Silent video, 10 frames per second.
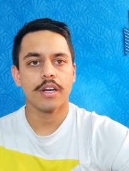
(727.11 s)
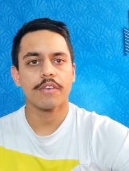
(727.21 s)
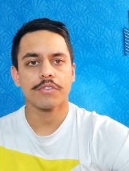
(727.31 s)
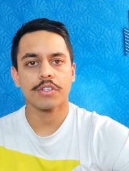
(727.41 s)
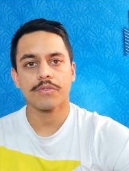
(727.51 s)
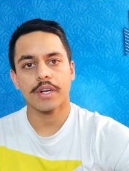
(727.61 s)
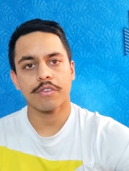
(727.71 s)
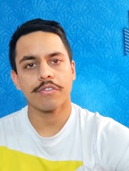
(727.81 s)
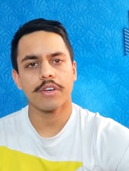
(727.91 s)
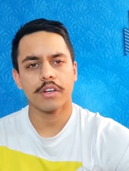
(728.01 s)
of course, we had
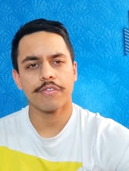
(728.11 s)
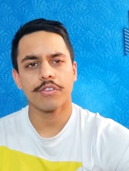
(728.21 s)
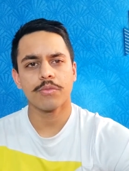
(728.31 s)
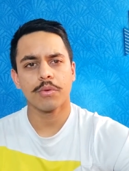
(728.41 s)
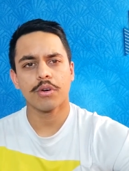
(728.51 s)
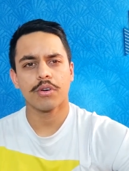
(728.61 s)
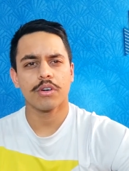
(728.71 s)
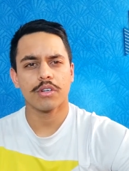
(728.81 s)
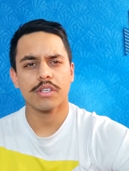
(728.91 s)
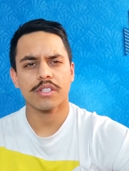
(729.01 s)
to fill a few more
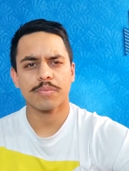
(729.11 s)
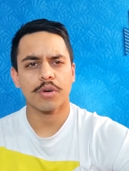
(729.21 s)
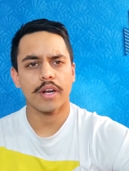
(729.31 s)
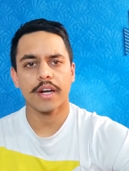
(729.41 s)
small